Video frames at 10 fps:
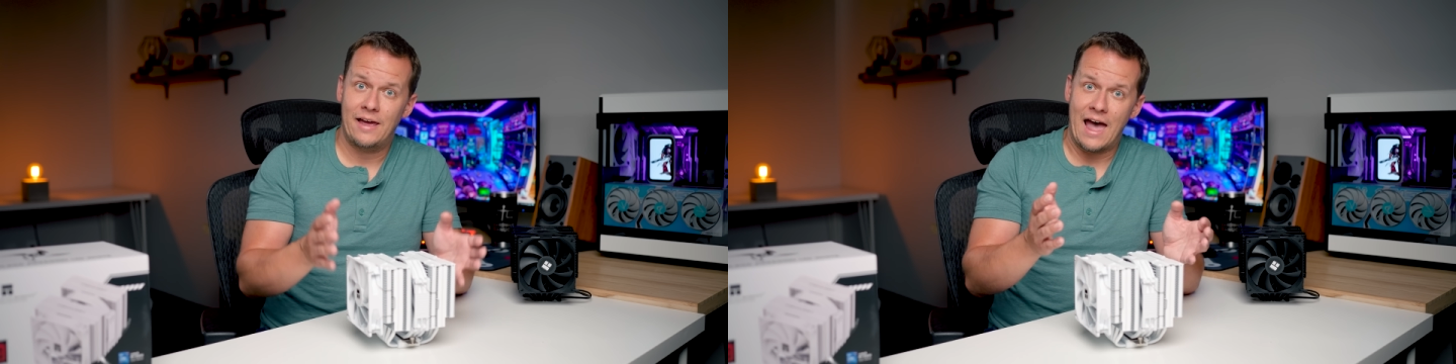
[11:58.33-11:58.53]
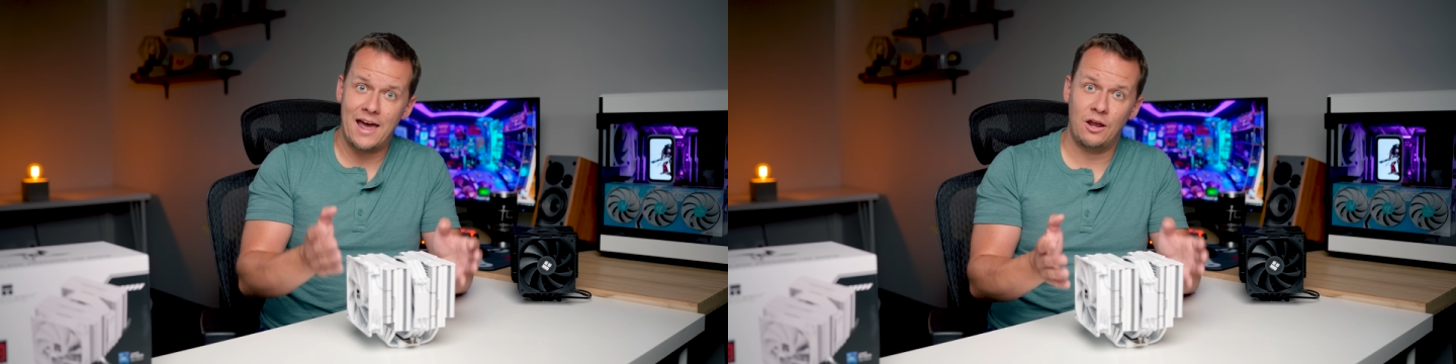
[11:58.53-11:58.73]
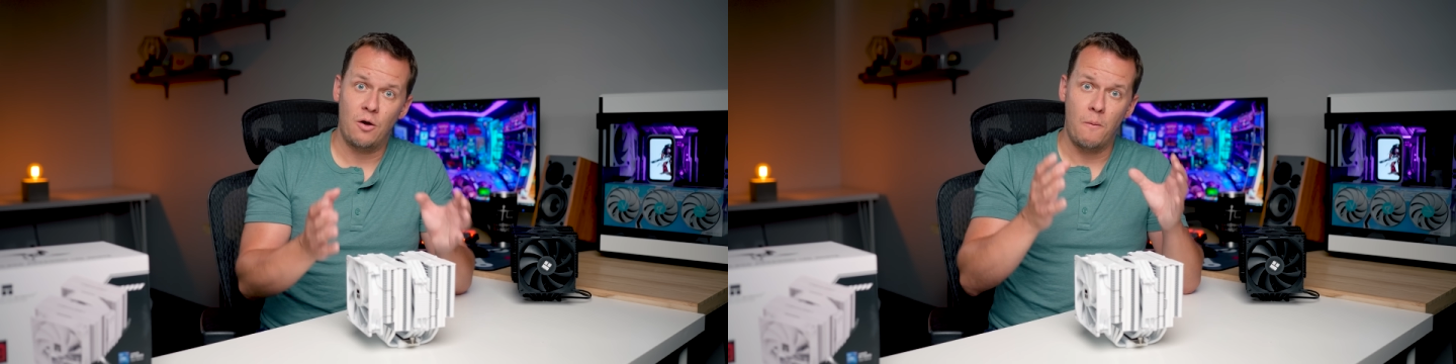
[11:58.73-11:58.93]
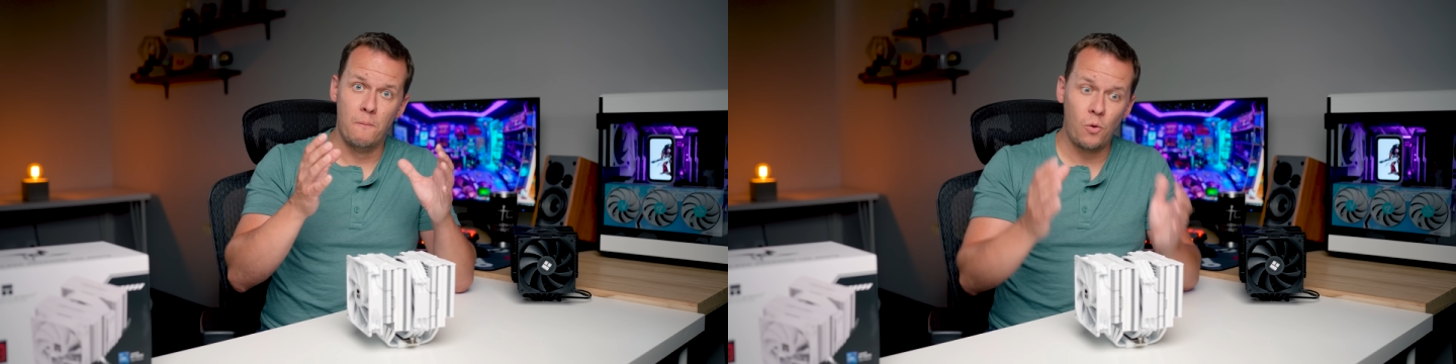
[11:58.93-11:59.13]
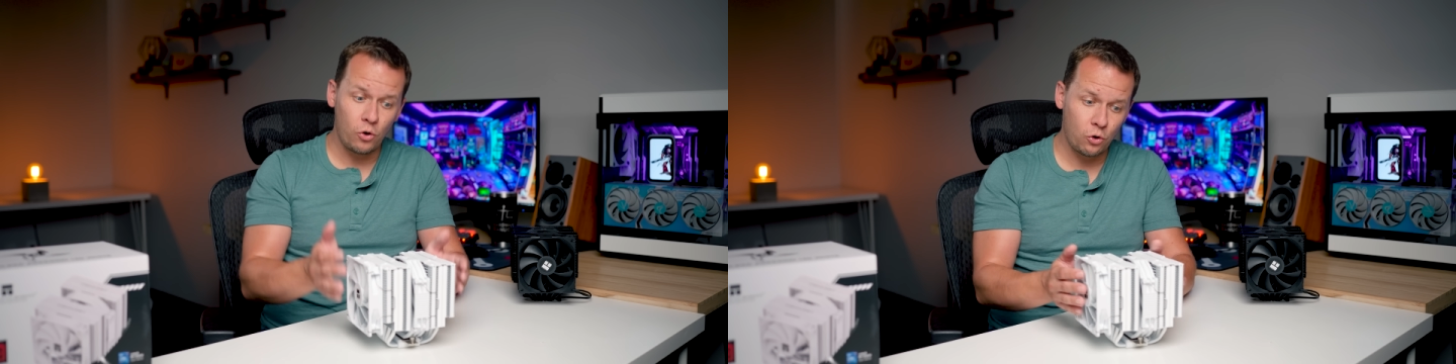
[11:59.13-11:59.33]
adding
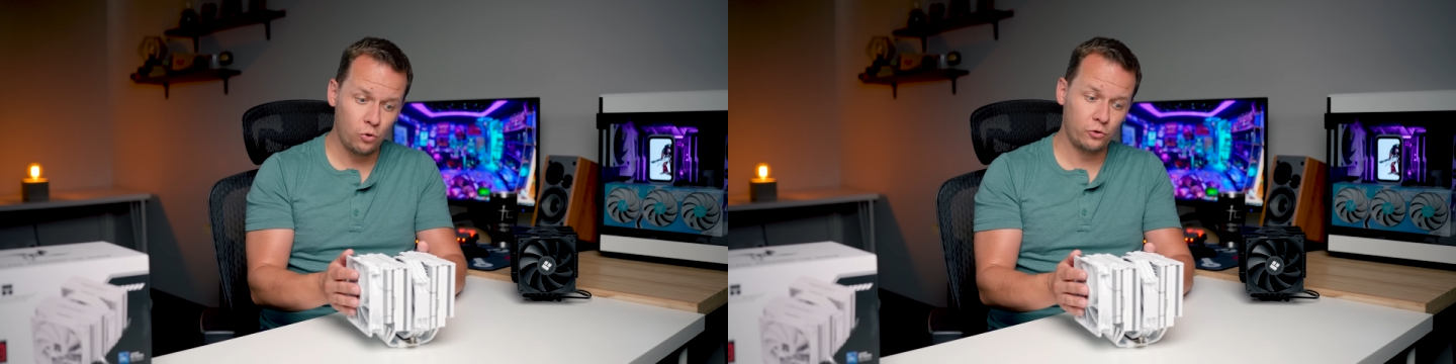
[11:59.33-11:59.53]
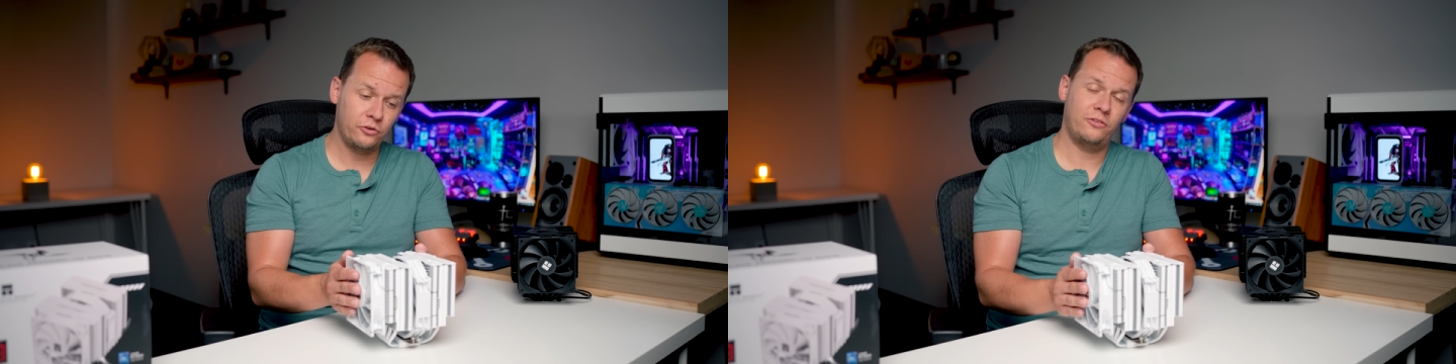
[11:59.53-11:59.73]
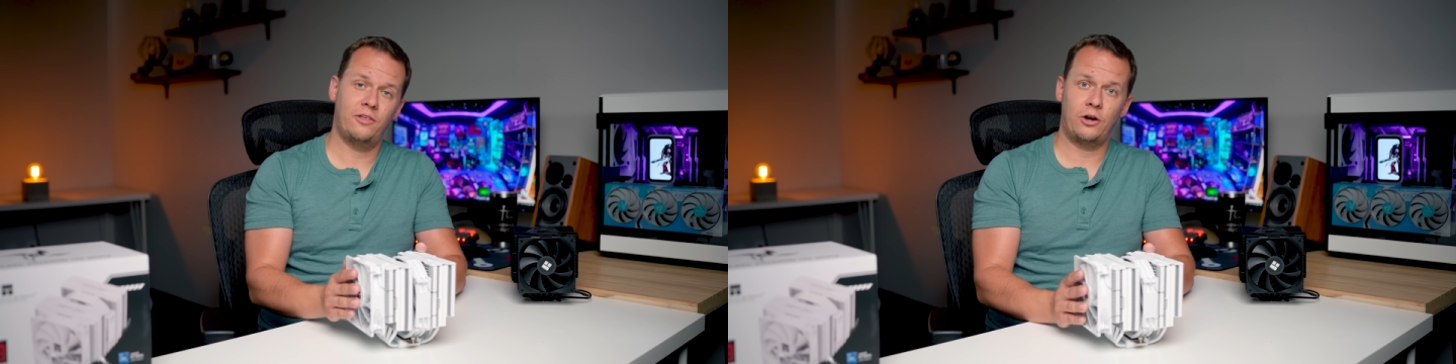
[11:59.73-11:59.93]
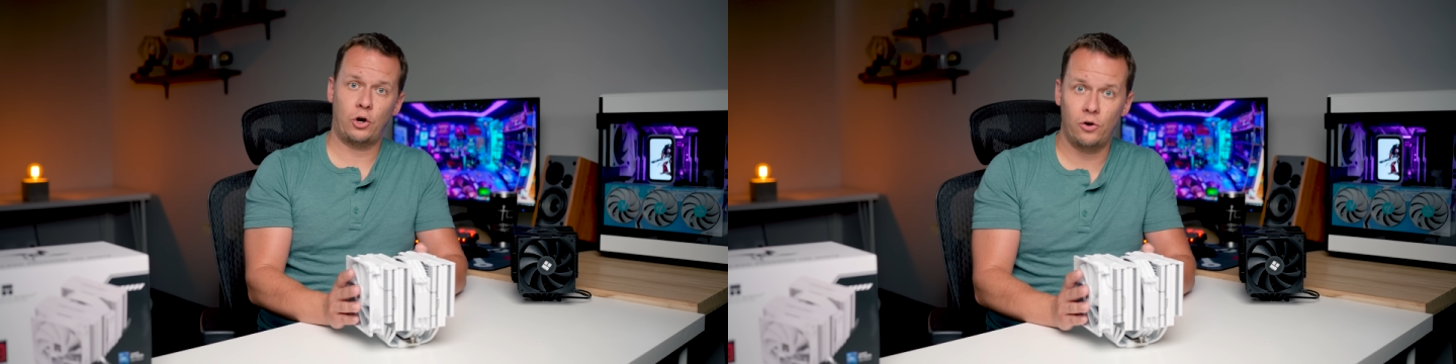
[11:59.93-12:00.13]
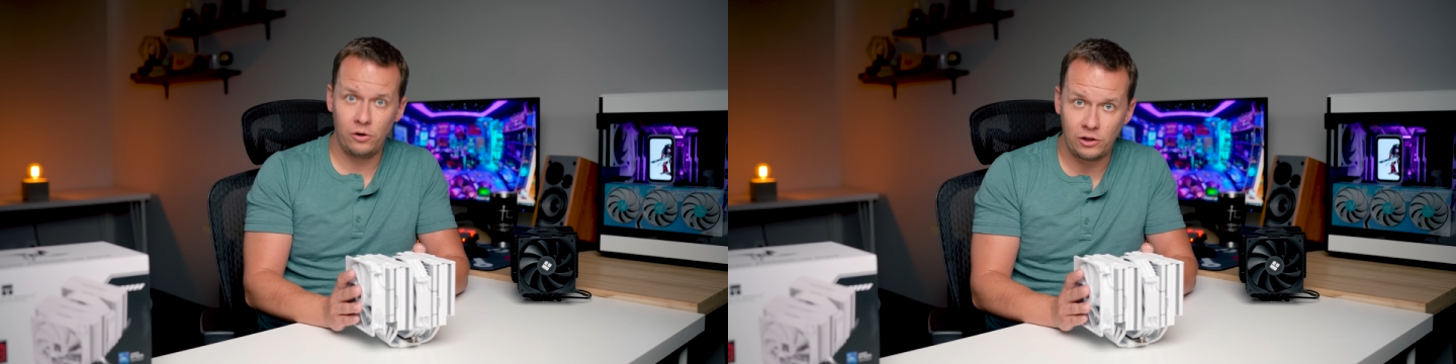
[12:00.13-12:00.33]
more coolers to their
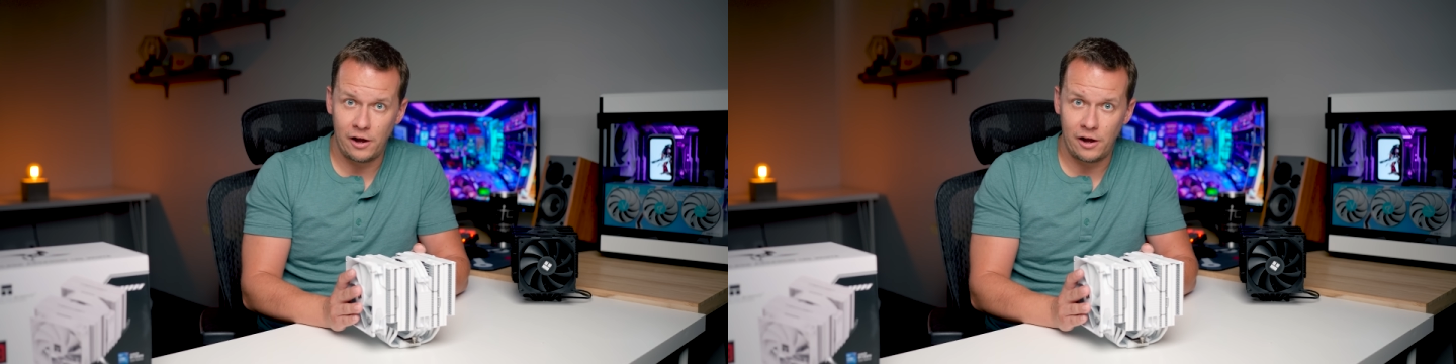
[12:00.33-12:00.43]
current